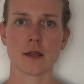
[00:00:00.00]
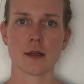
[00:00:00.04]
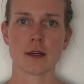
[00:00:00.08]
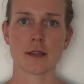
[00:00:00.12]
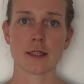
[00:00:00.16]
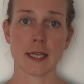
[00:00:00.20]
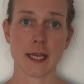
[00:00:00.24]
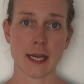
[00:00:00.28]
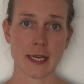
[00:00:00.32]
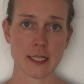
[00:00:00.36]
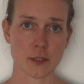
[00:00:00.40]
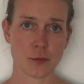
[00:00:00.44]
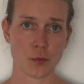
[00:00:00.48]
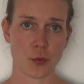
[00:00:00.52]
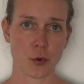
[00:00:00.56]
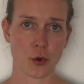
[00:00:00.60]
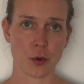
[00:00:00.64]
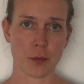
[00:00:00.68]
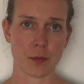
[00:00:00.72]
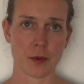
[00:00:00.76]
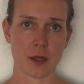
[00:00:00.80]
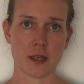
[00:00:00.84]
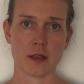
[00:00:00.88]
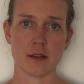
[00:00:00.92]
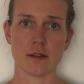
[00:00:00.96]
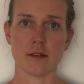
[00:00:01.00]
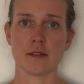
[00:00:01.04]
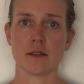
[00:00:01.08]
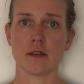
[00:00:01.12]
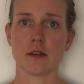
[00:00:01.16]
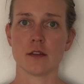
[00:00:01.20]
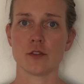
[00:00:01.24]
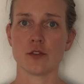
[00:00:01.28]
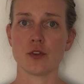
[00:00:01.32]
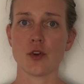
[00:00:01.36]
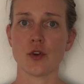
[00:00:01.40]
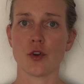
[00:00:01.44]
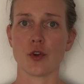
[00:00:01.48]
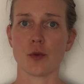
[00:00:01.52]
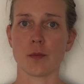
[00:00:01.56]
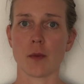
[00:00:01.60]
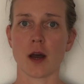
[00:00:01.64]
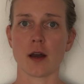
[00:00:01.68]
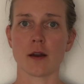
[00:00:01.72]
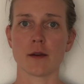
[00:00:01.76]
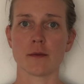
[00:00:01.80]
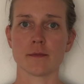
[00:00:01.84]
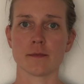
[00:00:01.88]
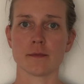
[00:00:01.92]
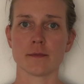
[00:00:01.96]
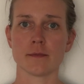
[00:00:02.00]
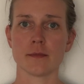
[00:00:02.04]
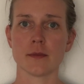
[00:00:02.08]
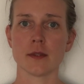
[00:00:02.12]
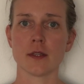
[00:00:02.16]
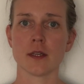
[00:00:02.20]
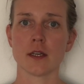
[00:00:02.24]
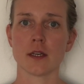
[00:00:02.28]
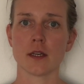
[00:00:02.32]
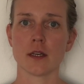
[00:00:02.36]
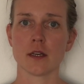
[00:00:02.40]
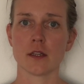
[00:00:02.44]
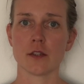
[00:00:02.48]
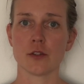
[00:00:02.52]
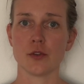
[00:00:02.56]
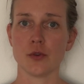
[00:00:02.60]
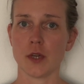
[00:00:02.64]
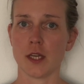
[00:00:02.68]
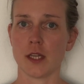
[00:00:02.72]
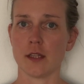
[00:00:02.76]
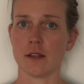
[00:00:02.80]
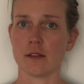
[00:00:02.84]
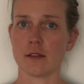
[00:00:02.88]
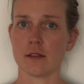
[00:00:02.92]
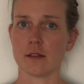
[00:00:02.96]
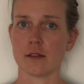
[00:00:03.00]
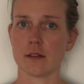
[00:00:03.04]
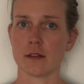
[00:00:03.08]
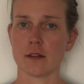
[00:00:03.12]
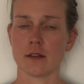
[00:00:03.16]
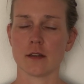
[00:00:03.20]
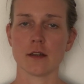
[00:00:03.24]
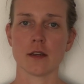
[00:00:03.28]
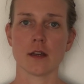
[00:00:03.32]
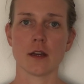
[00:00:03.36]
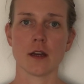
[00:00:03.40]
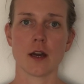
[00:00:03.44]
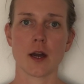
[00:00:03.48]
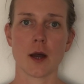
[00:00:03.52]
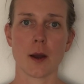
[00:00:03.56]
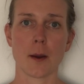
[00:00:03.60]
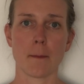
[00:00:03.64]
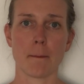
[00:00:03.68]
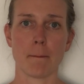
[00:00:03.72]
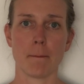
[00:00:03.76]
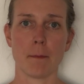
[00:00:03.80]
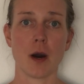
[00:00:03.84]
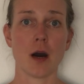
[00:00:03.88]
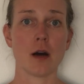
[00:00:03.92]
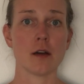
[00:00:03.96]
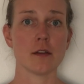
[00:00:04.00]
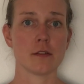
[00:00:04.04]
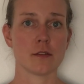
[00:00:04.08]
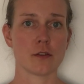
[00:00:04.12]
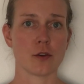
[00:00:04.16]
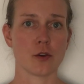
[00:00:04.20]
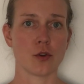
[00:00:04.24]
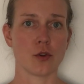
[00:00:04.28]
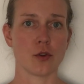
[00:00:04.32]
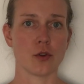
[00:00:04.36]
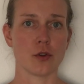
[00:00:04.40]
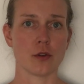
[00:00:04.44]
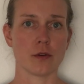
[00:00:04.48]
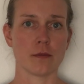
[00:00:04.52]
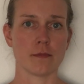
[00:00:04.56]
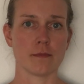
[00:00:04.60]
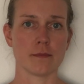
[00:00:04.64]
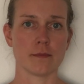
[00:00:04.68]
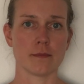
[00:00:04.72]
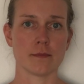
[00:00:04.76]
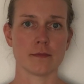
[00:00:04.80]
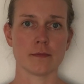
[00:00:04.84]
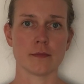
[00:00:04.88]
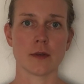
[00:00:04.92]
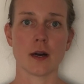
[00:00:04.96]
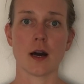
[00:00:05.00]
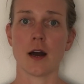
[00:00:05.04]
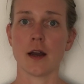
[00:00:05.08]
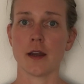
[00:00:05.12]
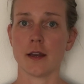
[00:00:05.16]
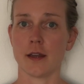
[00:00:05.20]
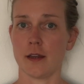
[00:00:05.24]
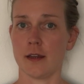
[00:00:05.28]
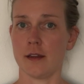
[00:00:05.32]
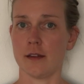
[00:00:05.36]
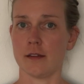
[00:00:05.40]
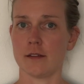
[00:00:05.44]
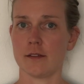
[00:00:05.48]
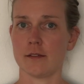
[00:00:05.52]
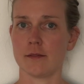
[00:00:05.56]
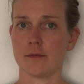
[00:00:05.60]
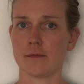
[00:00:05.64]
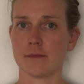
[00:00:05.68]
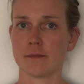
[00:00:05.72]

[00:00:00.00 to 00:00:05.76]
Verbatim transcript: The next verb is sööma, to eat. Ma söön, I eat.